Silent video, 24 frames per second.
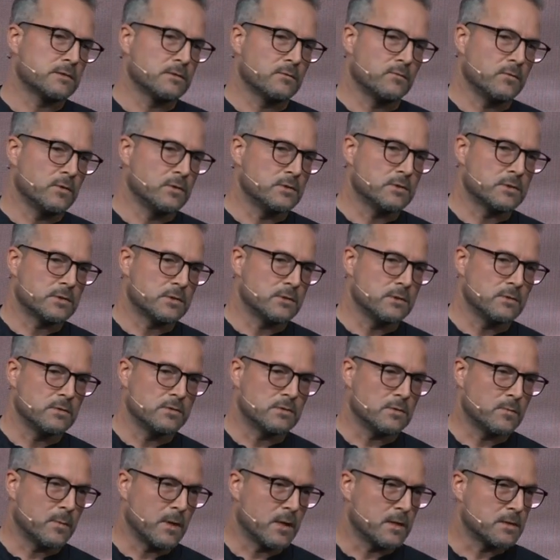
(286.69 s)
if you just use
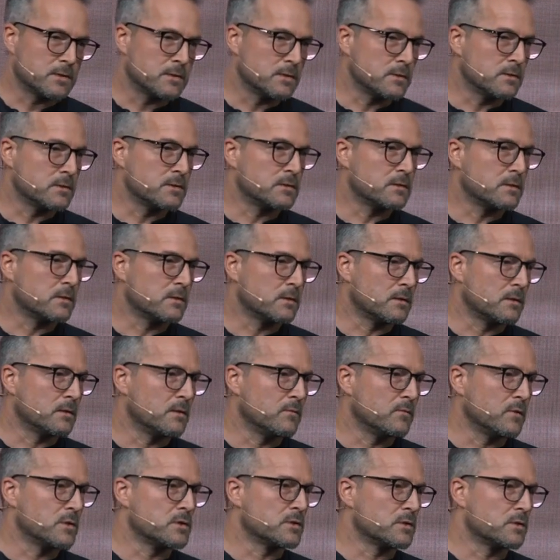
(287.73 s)
them as is in
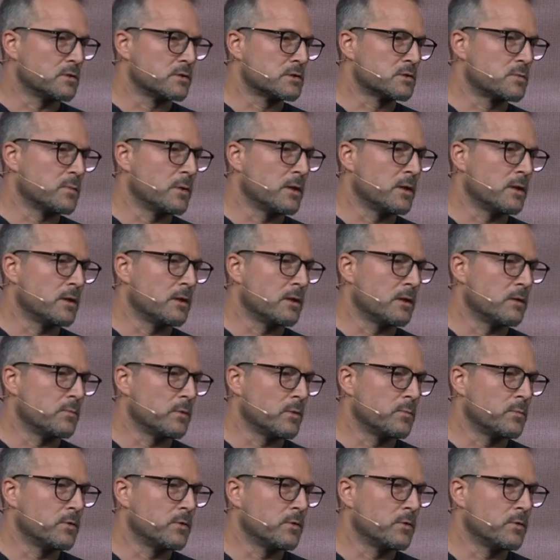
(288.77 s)
conventional spinning, and we